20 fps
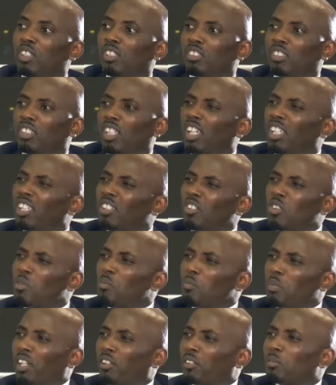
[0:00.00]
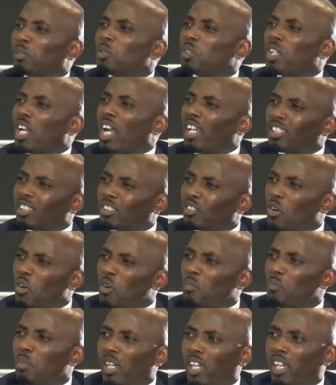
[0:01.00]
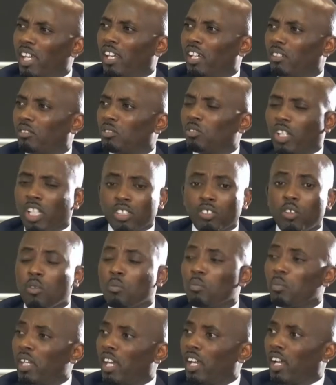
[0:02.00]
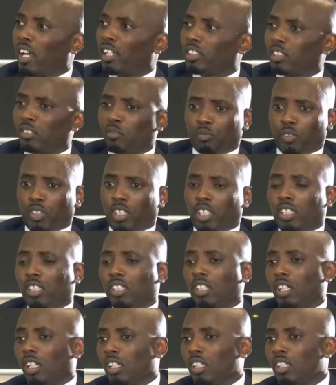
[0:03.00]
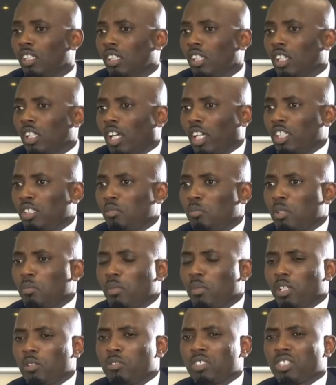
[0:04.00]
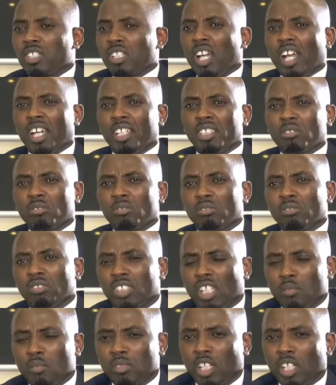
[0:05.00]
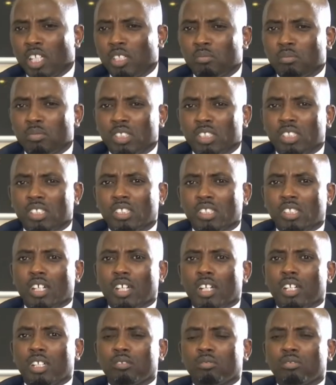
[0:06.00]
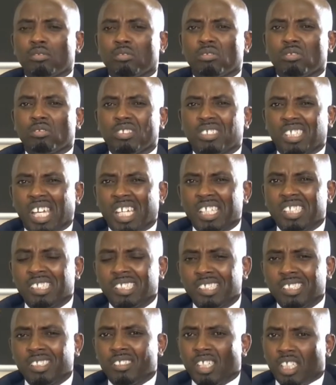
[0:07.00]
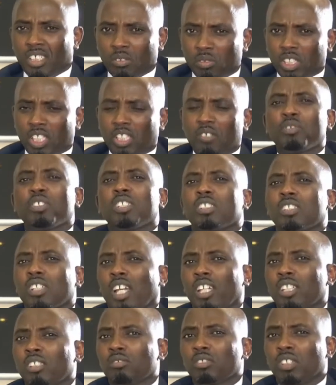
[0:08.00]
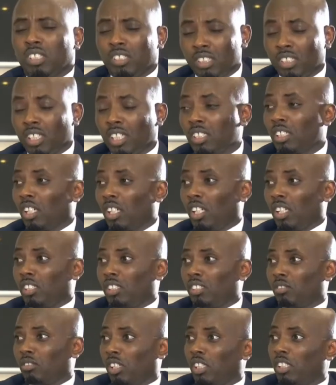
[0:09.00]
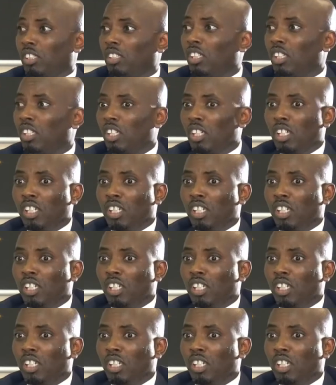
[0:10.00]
they are incomparable. You can't compare. You can't compare us. If I remember I was in high school sometime in 90. That's when I finished high school, 1998, right?